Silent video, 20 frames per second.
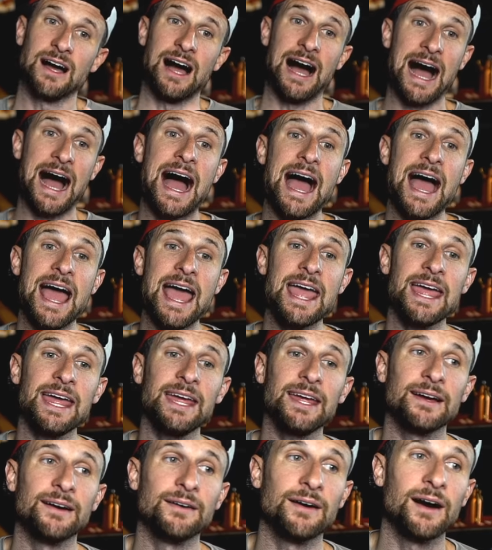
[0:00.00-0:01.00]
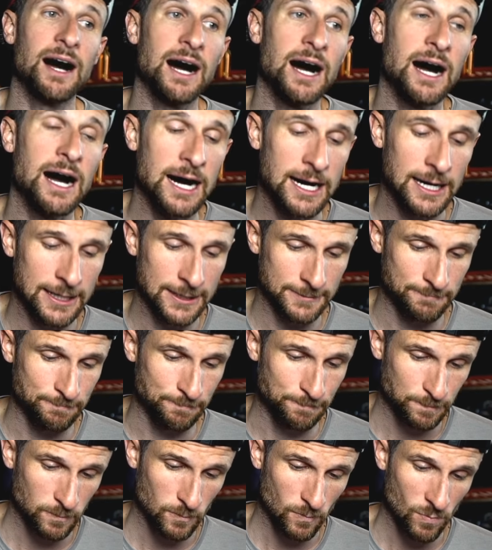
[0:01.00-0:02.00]
When I
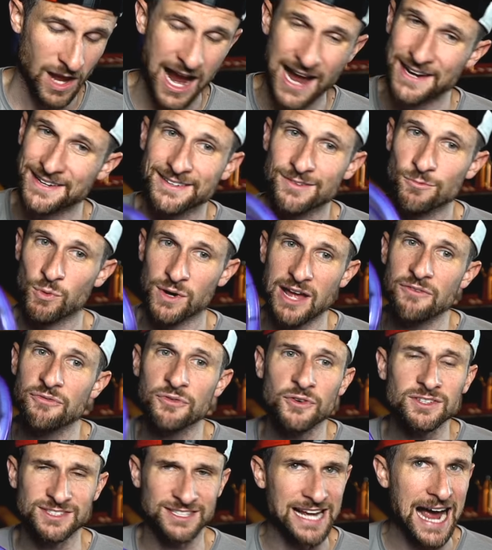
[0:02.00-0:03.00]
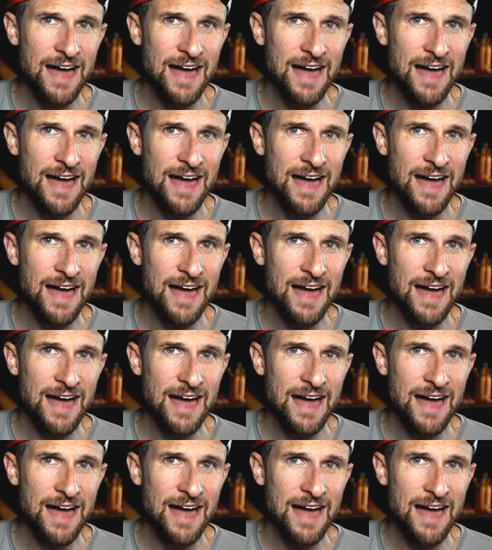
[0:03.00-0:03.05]
first